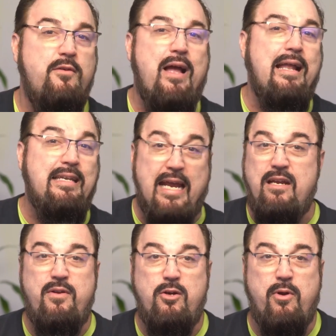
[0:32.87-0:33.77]
got
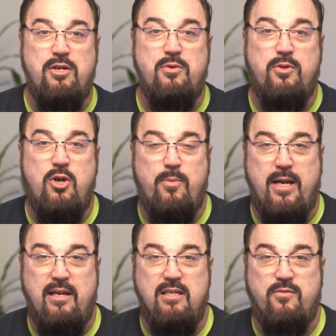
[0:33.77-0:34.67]
native integration with
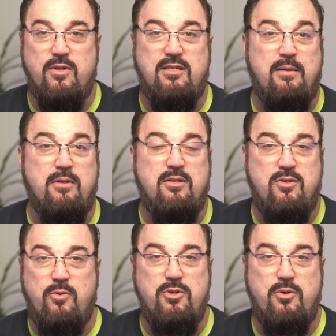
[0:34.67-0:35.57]
Kubernetes for seamless
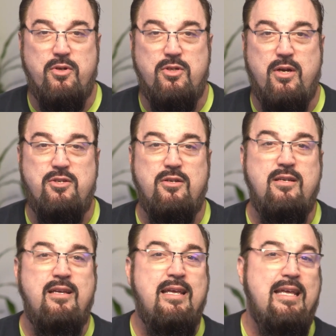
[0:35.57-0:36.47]
storage orchestration.
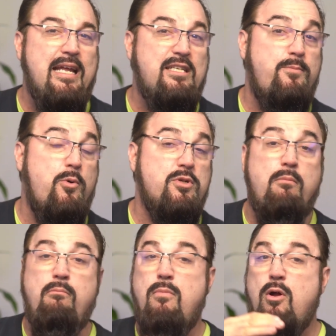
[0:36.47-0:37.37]
It supports
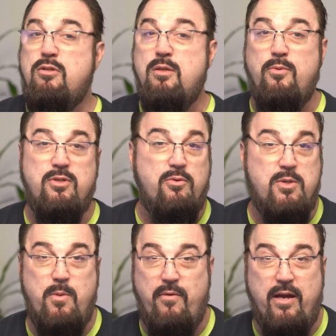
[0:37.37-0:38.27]
multiple storage
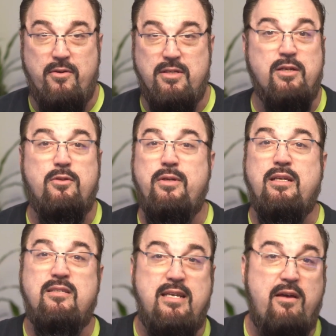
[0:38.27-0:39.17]
providers, including
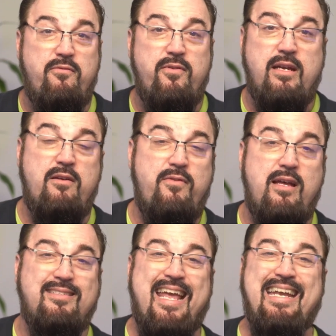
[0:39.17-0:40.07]
Ceph,
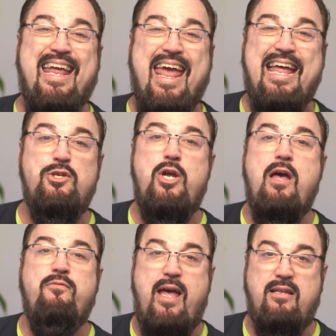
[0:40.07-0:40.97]
NFS, and Edge
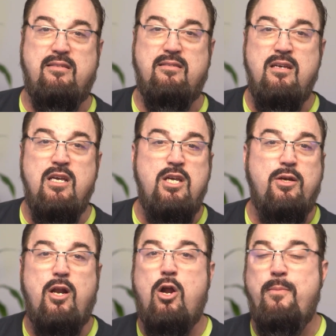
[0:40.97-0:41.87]
FS. You
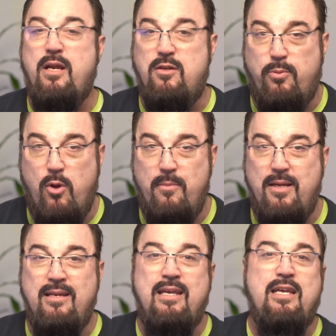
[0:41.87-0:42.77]
get automated
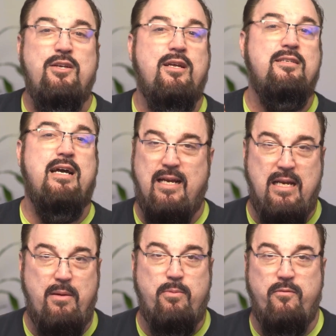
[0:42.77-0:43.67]
deployment. You get
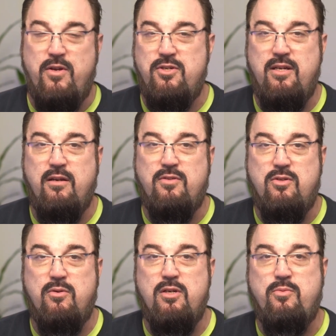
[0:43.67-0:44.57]
dynamic provisioning of
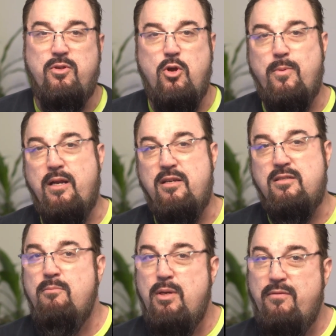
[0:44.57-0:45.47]
storage with
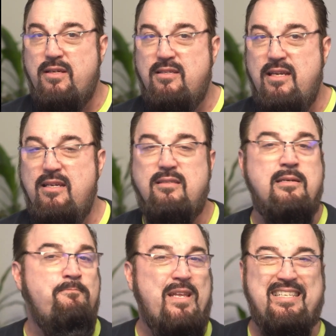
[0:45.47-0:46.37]
Kubernetes PVCs.
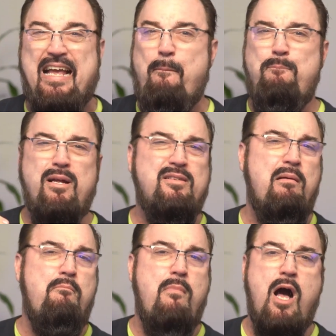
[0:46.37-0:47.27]
It's got built-in
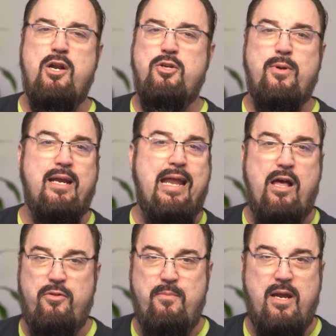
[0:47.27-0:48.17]
monitoring and
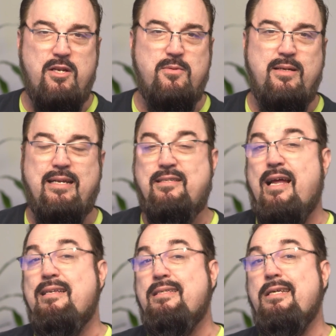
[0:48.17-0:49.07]
health management. It's
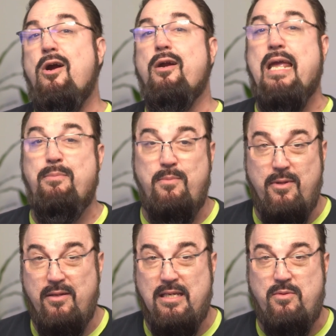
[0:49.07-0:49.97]
got DR
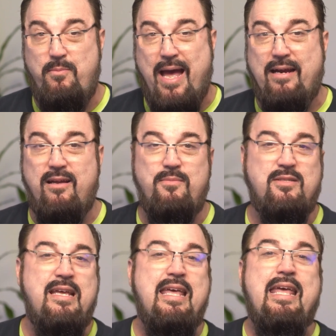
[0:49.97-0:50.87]
capabilities with
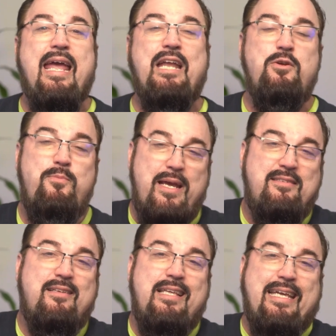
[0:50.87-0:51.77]
backups. And you
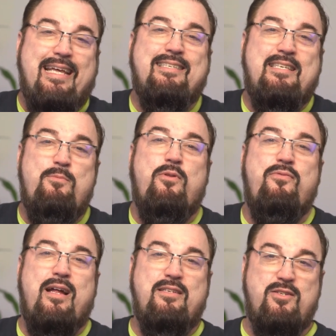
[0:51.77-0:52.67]
basically get
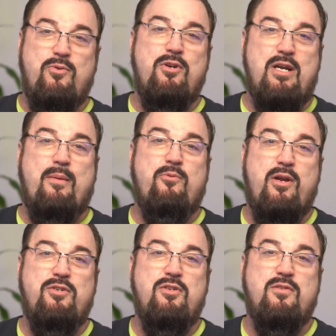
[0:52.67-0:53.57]
simplified storage
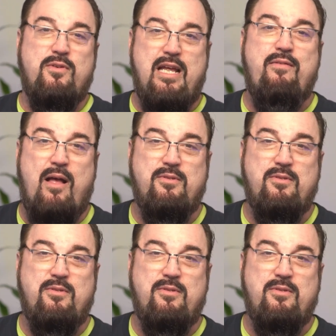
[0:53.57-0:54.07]
operations for DevOps